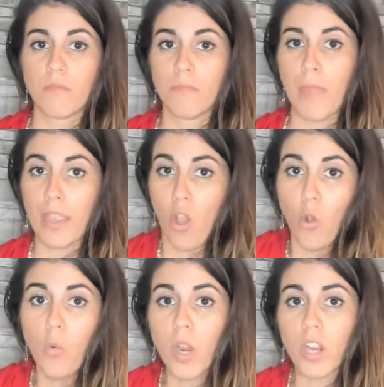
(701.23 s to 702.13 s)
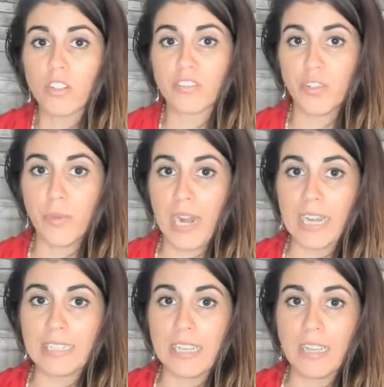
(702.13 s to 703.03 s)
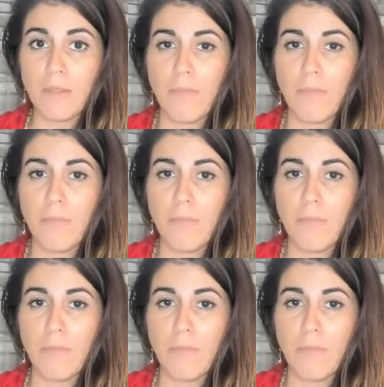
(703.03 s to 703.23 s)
my coworkers knew what I did,